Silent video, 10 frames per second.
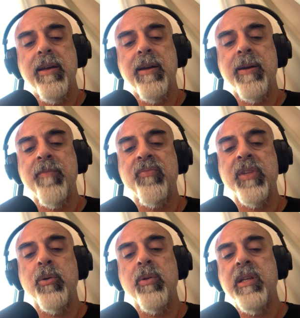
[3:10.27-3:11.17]

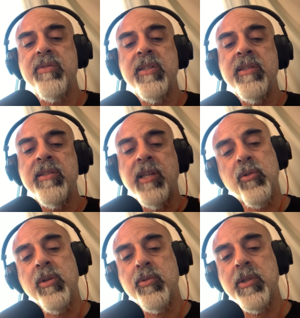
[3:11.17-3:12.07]
who lives in
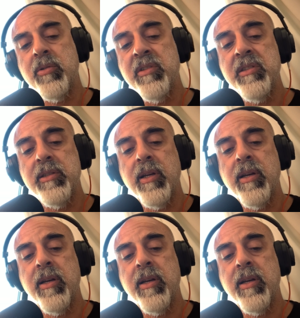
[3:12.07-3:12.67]
central Switzerland.